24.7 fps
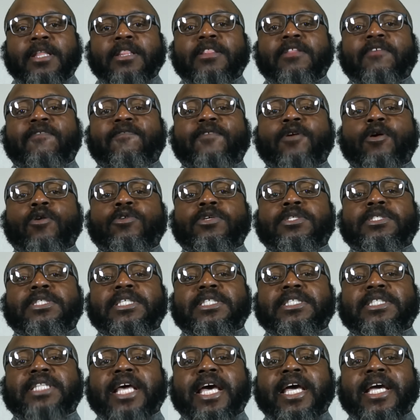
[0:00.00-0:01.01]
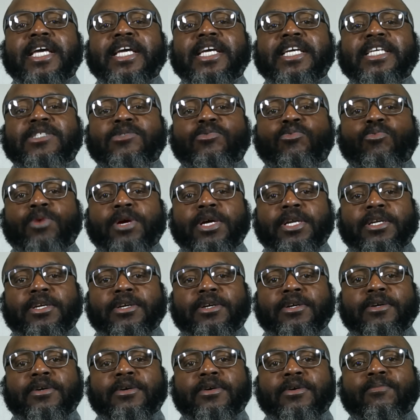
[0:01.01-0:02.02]
The focus is that each
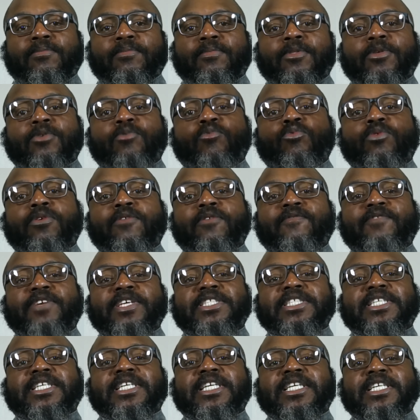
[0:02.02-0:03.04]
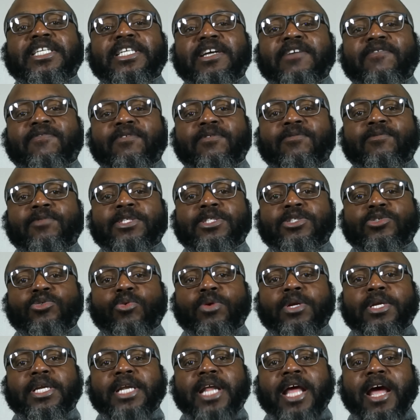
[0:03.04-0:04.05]
winner will visit a different
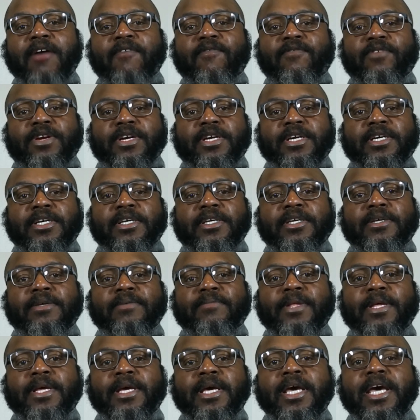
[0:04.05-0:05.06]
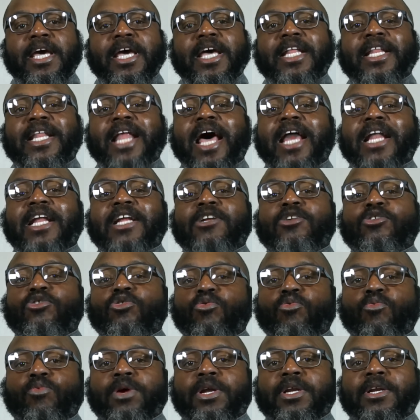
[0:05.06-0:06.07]
resort in Africa and not a new
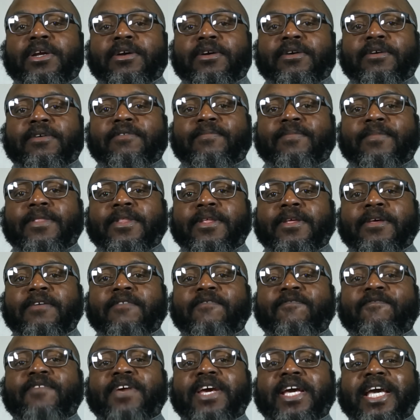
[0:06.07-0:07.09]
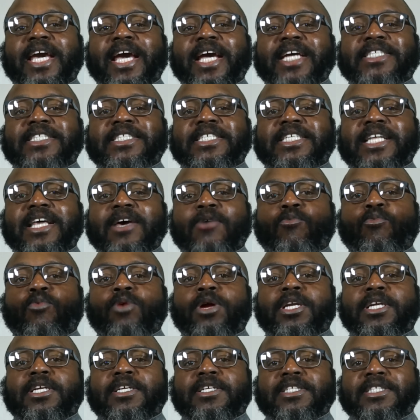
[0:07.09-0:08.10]
winner vacation at
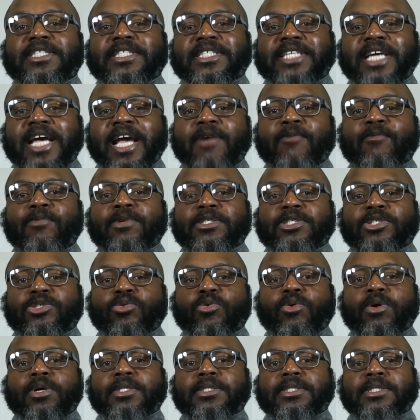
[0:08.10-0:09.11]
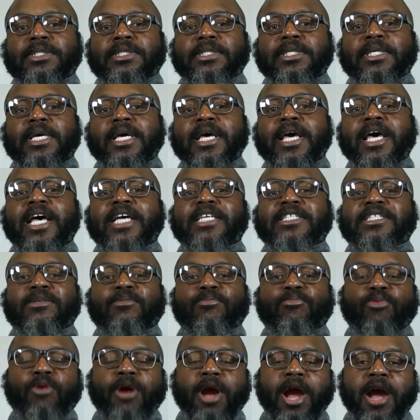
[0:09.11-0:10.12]
one of the same resorts as the
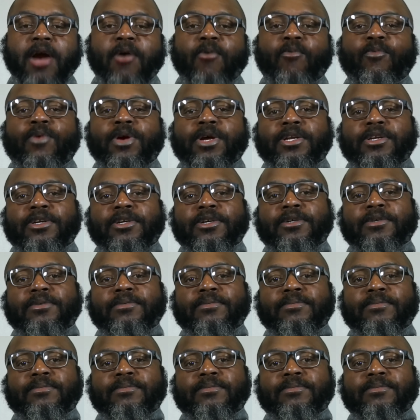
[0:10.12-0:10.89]
prior winner